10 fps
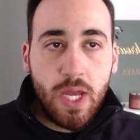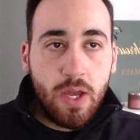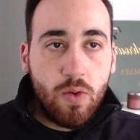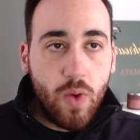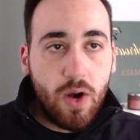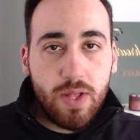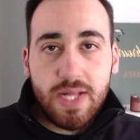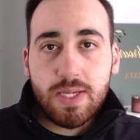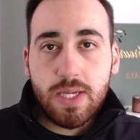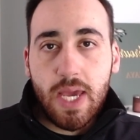Well,
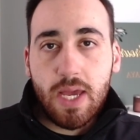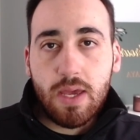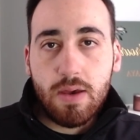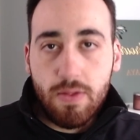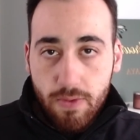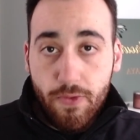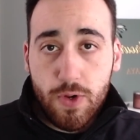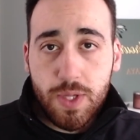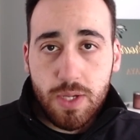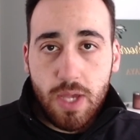let's take the
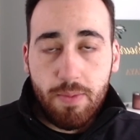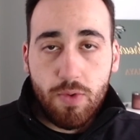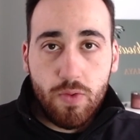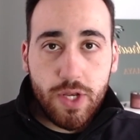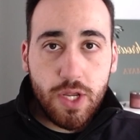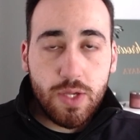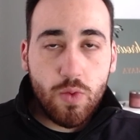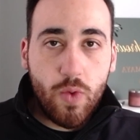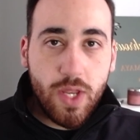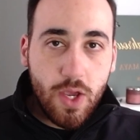first example, which is
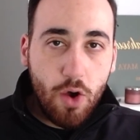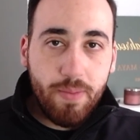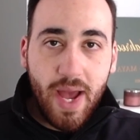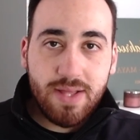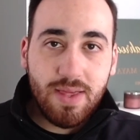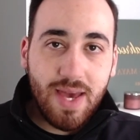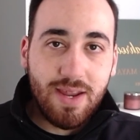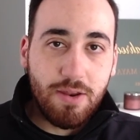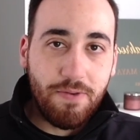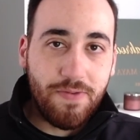when you go back to that
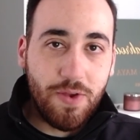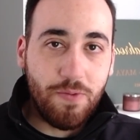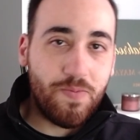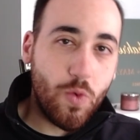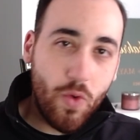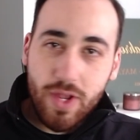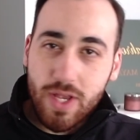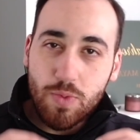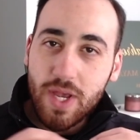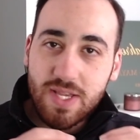interview where he
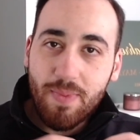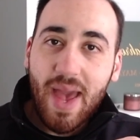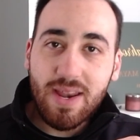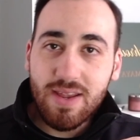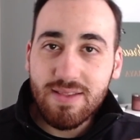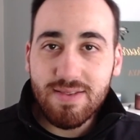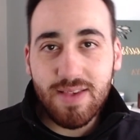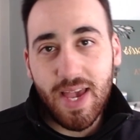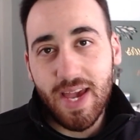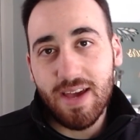explains magnets
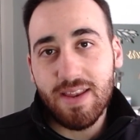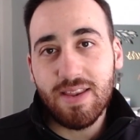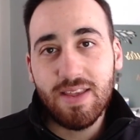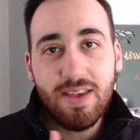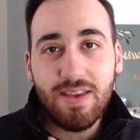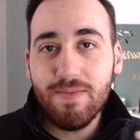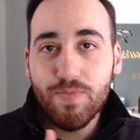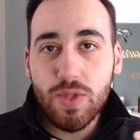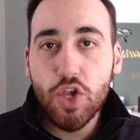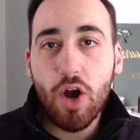and he
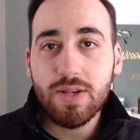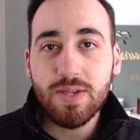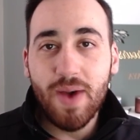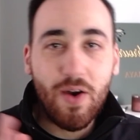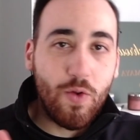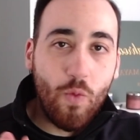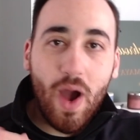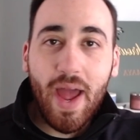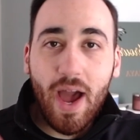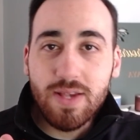talks about
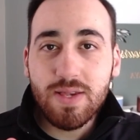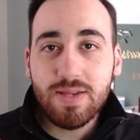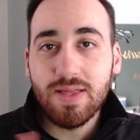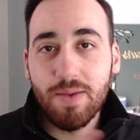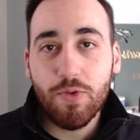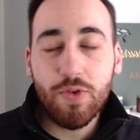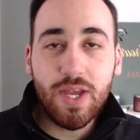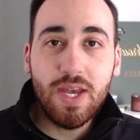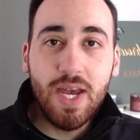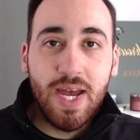why ice is
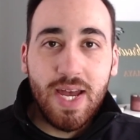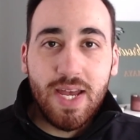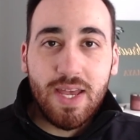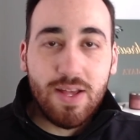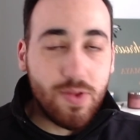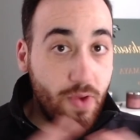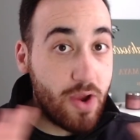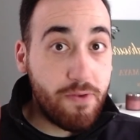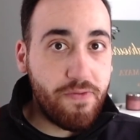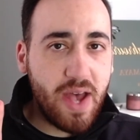slippery. It's a
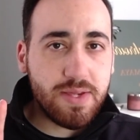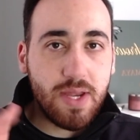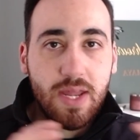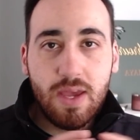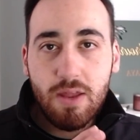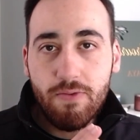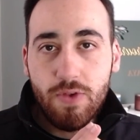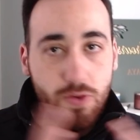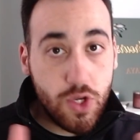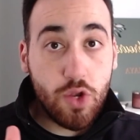very fascinating interview.
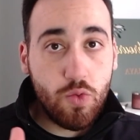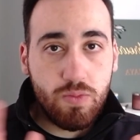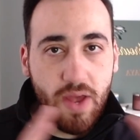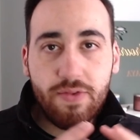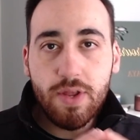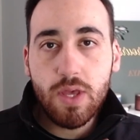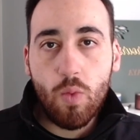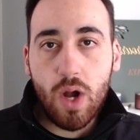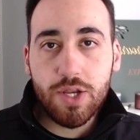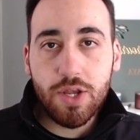You should definitely
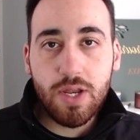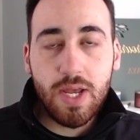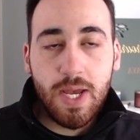watch it.